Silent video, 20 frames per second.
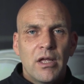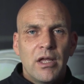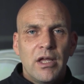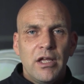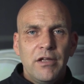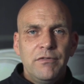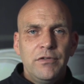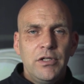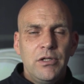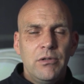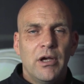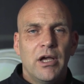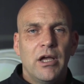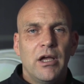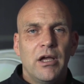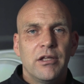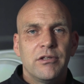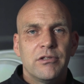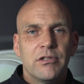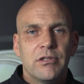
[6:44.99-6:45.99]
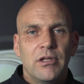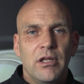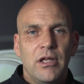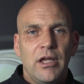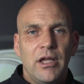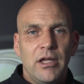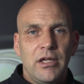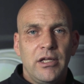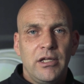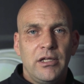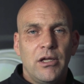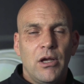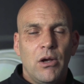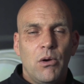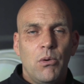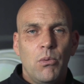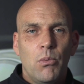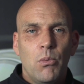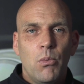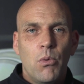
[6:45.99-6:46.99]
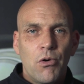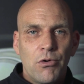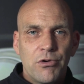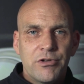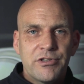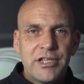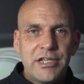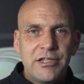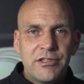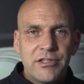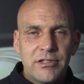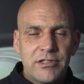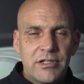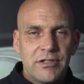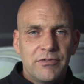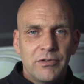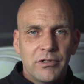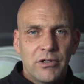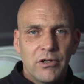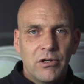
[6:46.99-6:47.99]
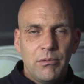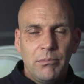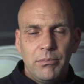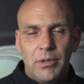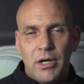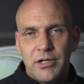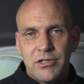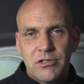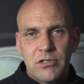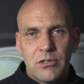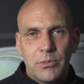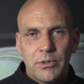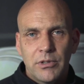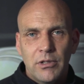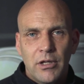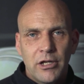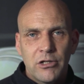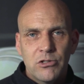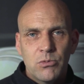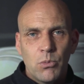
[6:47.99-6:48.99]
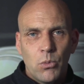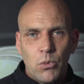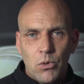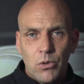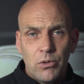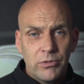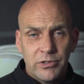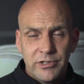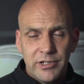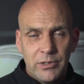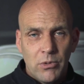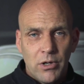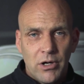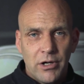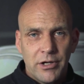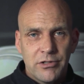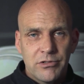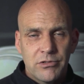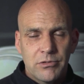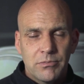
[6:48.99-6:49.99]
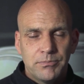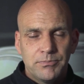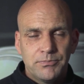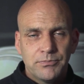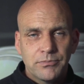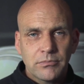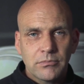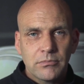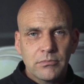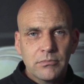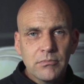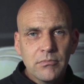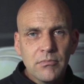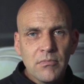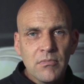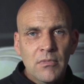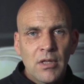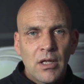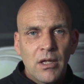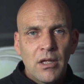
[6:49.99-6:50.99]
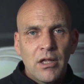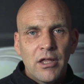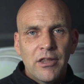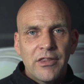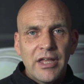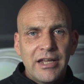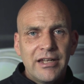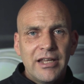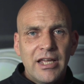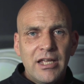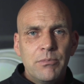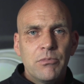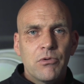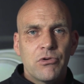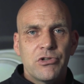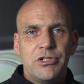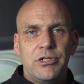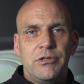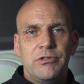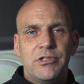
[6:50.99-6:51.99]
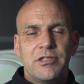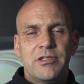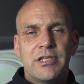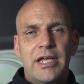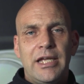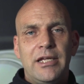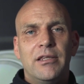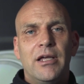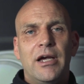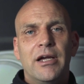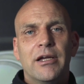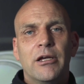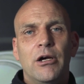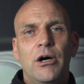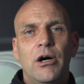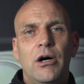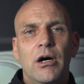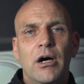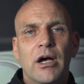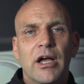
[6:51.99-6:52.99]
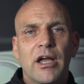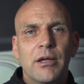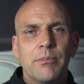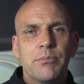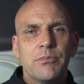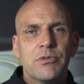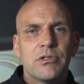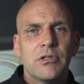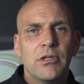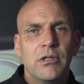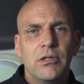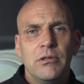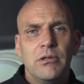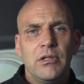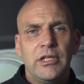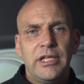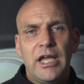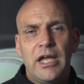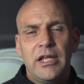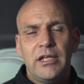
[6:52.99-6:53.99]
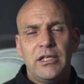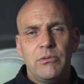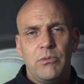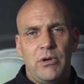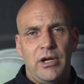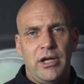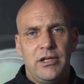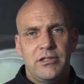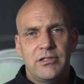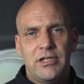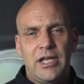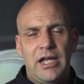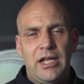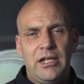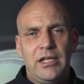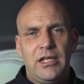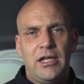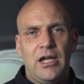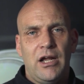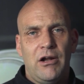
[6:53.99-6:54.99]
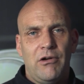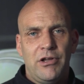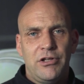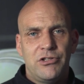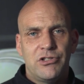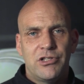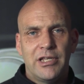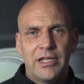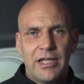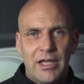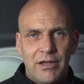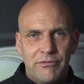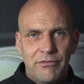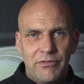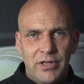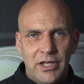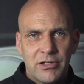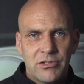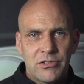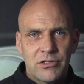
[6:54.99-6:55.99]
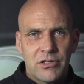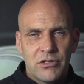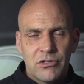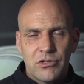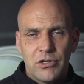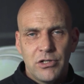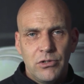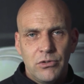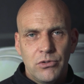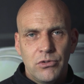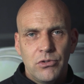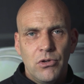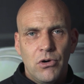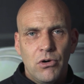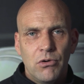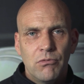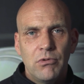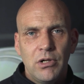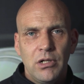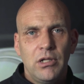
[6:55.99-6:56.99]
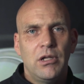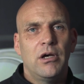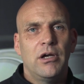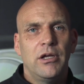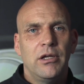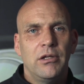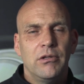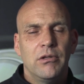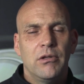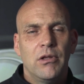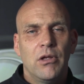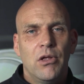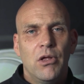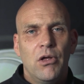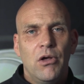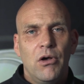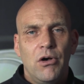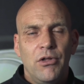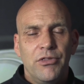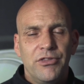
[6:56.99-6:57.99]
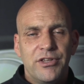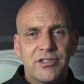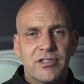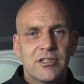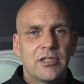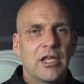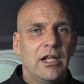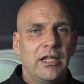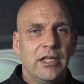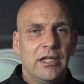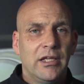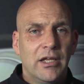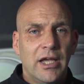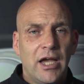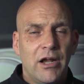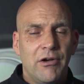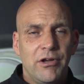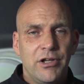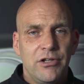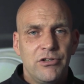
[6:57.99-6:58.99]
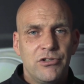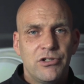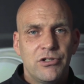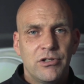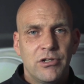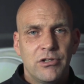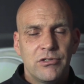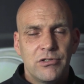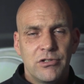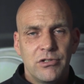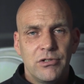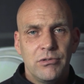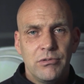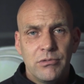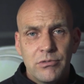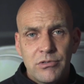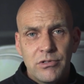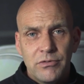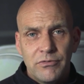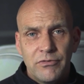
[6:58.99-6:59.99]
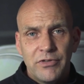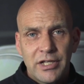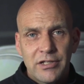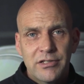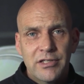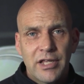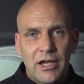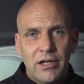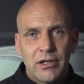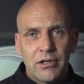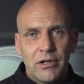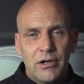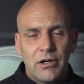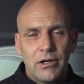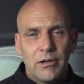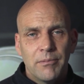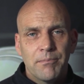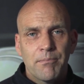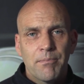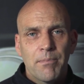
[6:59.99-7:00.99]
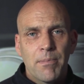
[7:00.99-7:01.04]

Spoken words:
if you had a warranty certificate by someone like Warranty Wise, that enables you to take that car absolutely anywhere, to any garage, to get fixed. So you're not reliant on the selling garage to fix that car,